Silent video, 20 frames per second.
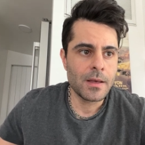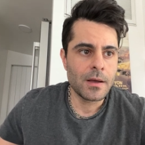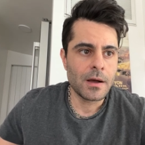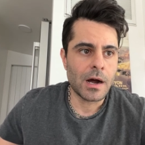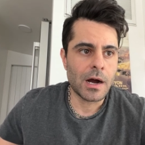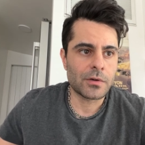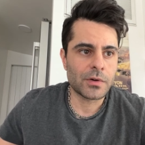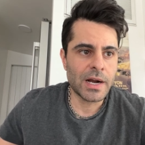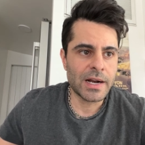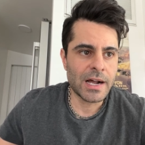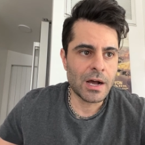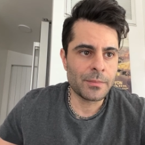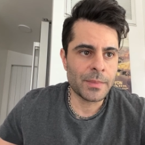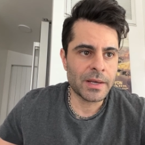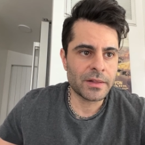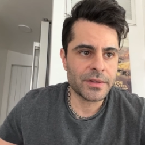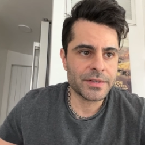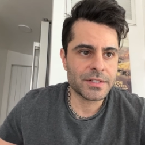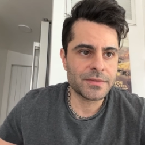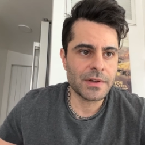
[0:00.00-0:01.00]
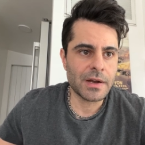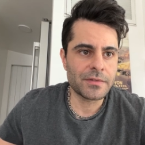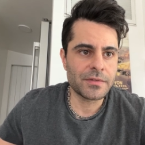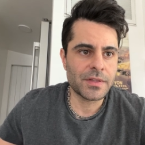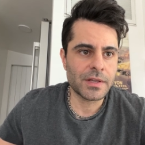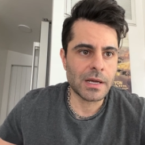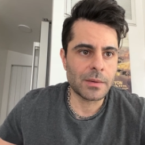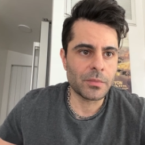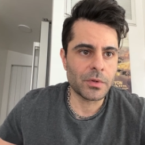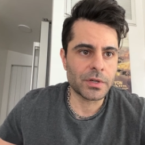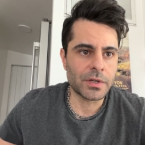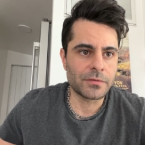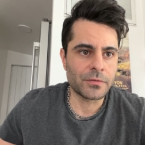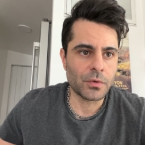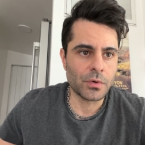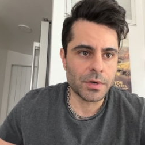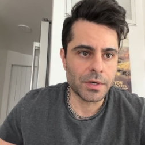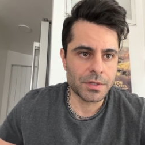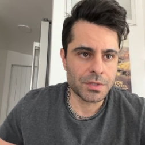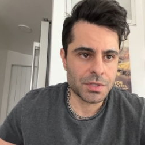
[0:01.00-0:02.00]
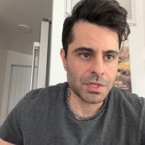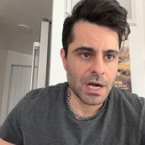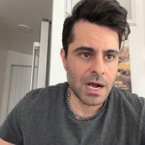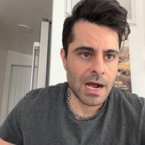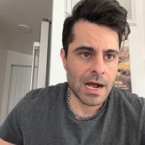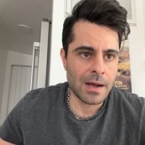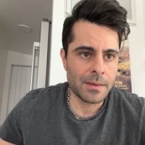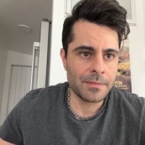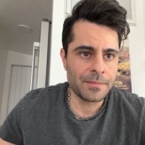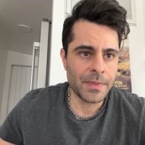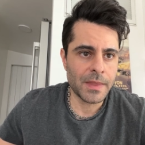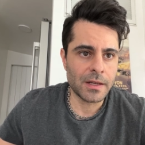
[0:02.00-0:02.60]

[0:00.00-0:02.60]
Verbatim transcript: I write out my list of everything I'm looking for in a job